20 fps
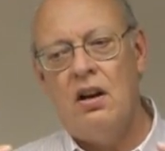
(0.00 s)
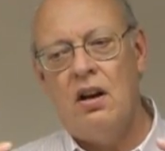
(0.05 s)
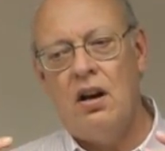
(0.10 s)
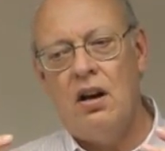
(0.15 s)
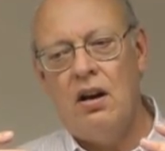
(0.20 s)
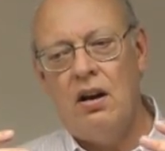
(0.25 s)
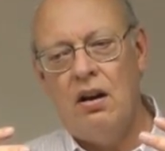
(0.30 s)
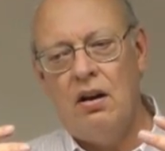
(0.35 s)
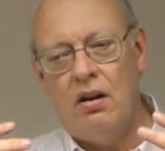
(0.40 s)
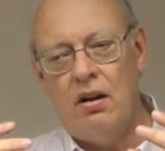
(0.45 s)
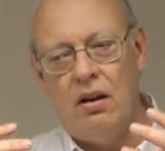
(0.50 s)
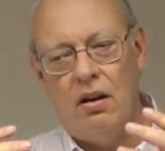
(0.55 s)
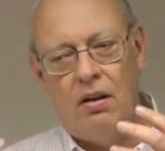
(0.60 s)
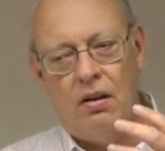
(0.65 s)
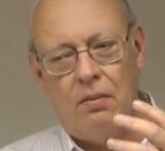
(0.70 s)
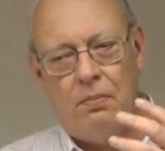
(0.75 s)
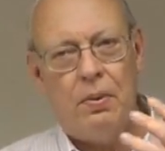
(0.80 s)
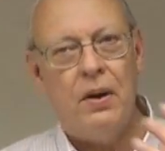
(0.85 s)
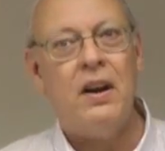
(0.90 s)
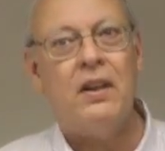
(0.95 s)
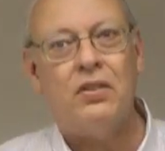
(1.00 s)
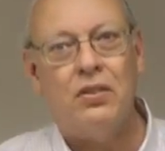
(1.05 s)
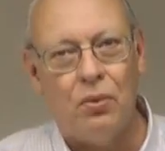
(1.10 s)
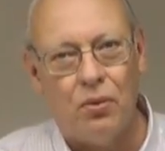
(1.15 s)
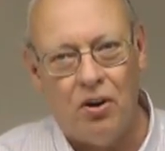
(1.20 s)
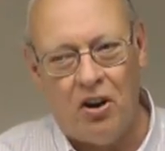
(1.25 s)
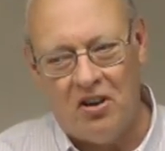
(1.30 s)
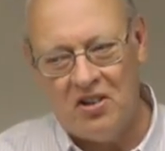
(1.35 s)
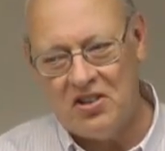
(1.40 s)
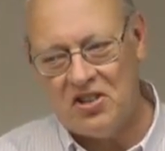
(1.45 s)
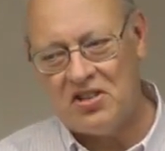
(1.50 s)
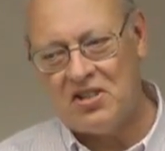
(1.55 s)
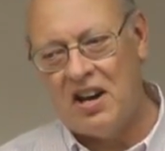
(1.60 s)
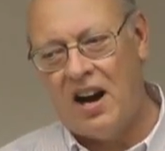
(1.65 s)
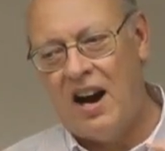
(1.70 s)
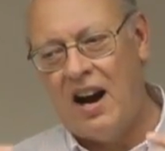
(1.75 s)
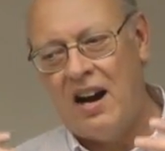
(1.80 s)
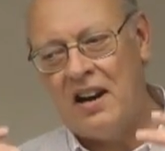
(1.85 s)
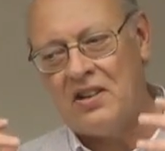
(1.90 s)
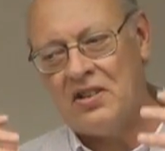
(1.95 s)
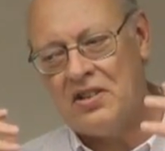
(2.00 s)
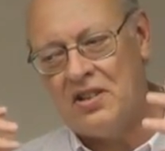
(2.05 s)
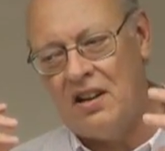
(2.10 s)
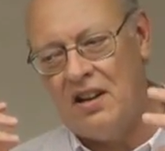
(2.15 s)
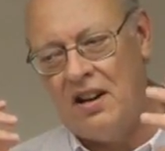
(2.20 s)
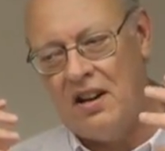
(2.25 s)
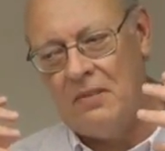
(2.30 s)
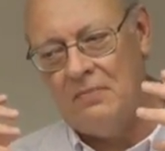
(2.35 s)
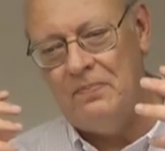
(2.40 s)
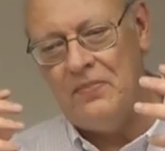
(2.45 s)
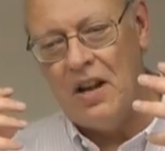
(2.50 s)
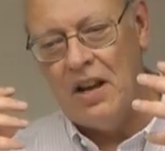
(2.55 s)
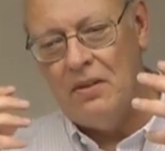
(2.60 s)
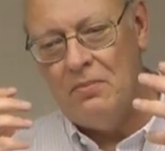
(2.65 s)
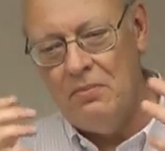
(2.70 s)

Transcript: uh, uh, pick the wrong stocks, um,